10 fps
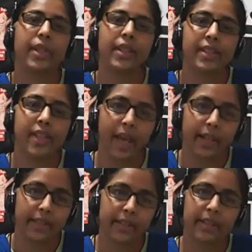is
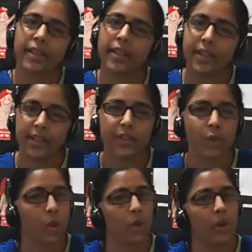either heat
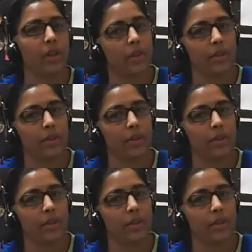or